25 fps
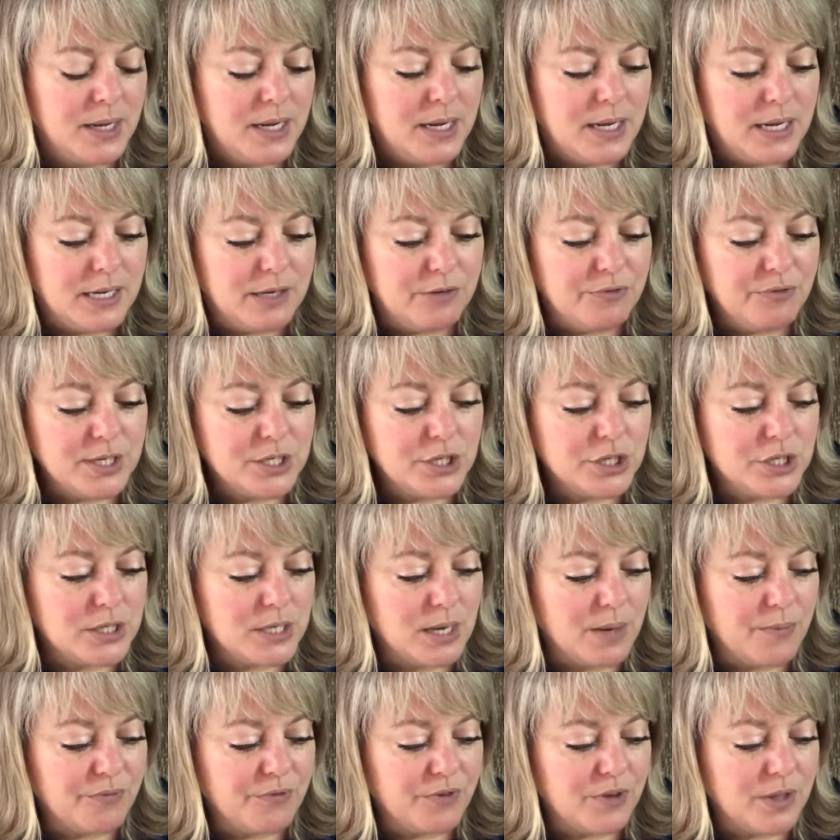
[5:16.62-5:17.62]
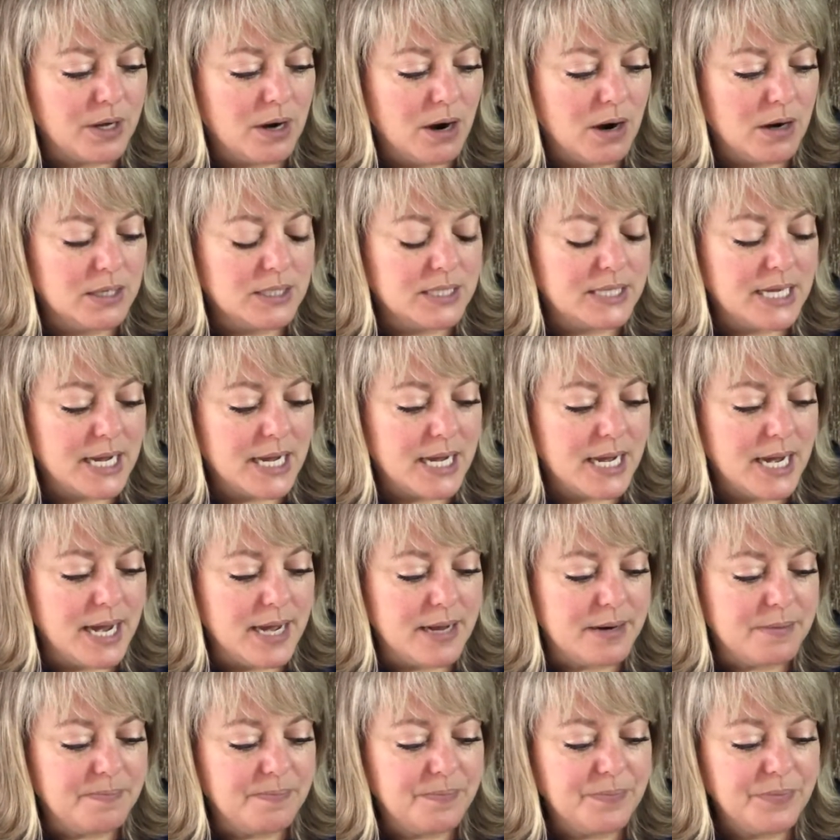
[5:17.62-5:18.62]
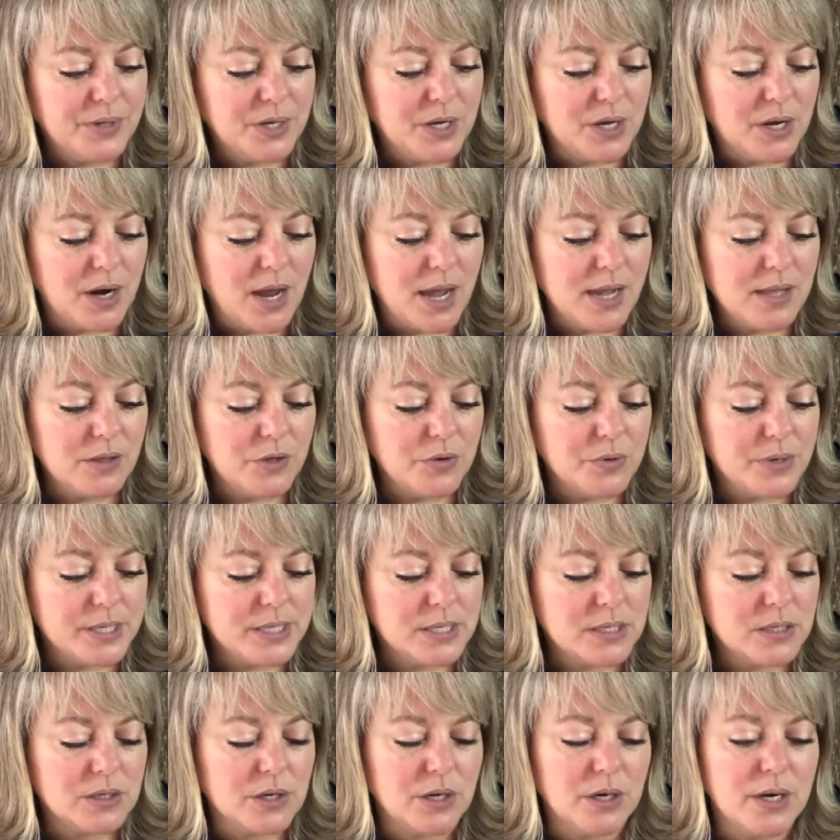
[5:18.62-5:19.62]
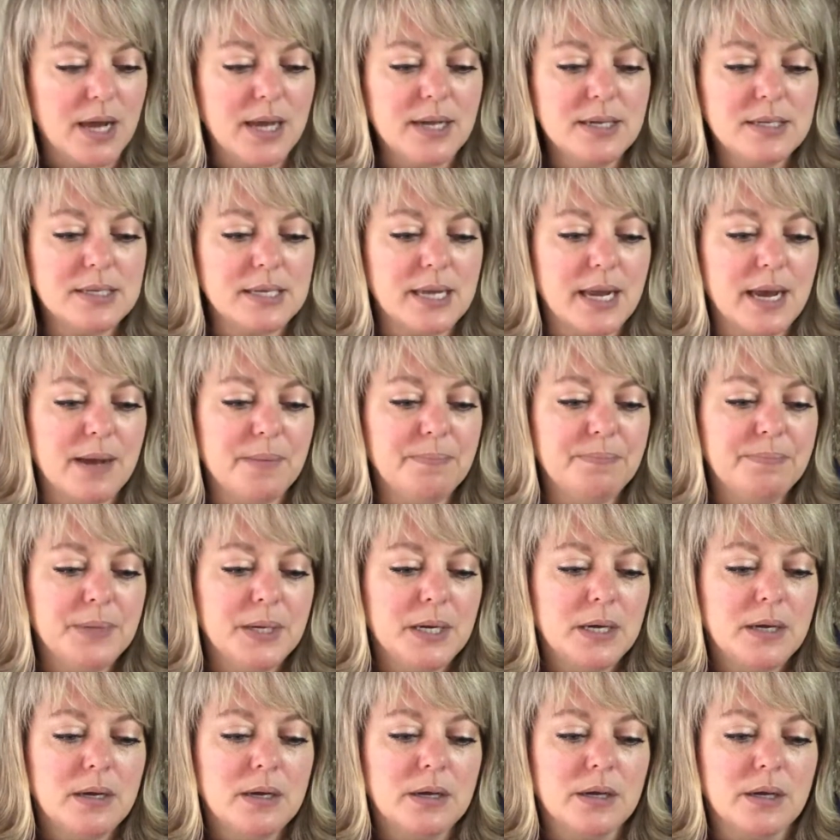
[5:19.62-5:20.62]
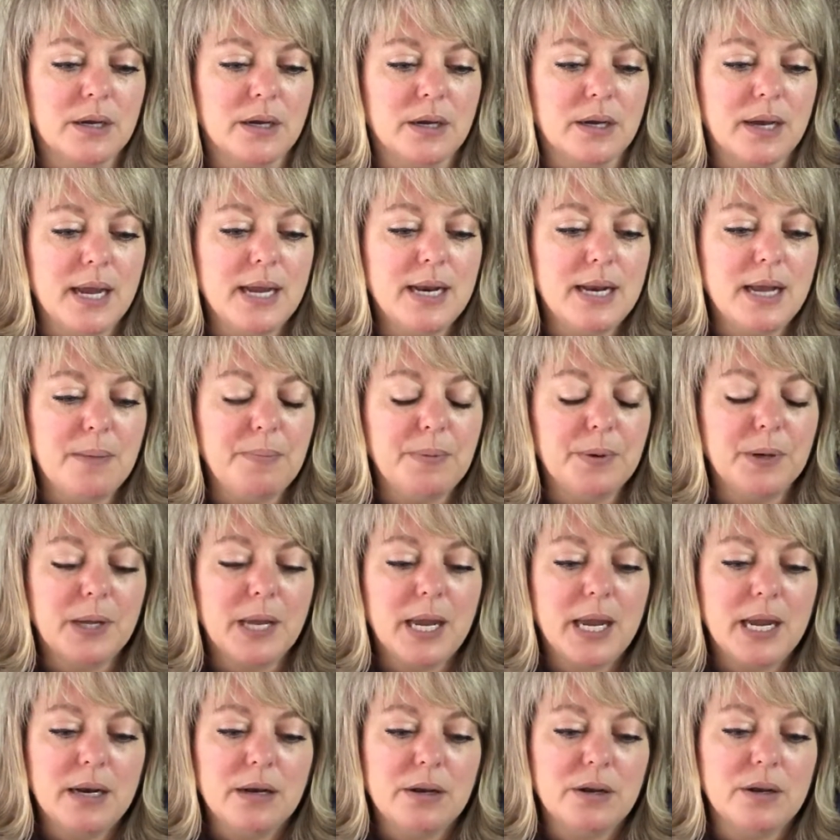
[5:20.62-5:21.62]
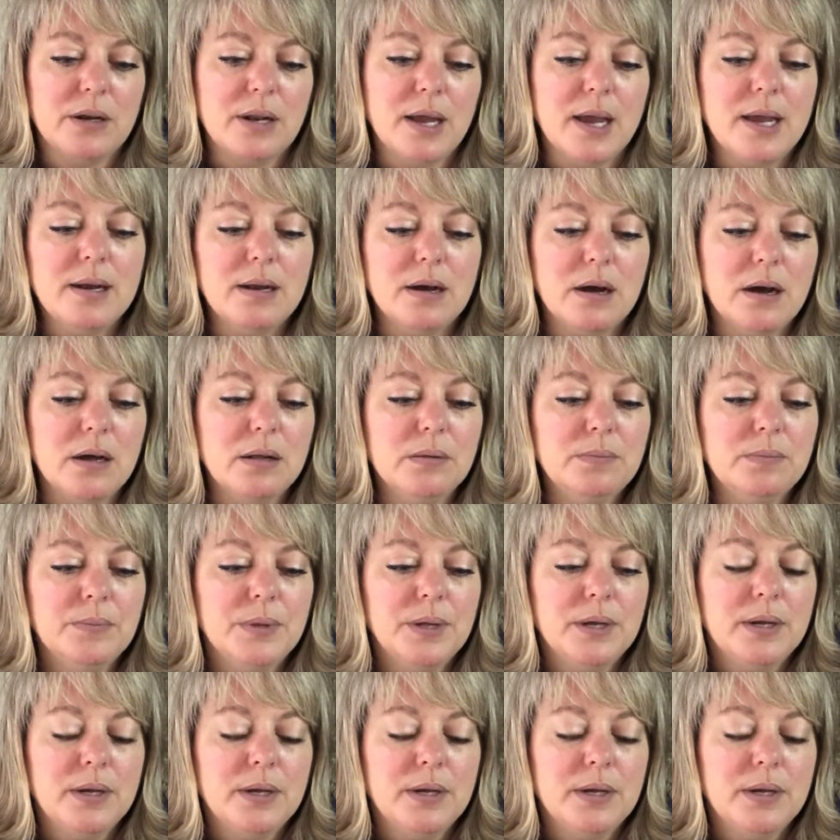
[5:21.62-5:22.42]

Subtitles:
It freshens up for the hard day ahead. Good night, Louis. Good night, Sam. Good night, Applegate. Good night, all.